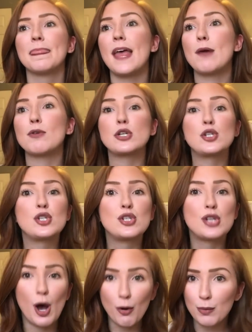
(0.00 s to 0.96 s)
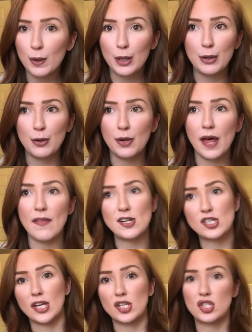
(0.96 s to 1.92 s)
They were so rude and they
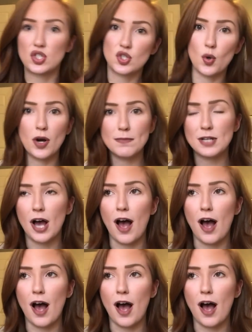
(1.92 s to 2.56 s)
just like stormed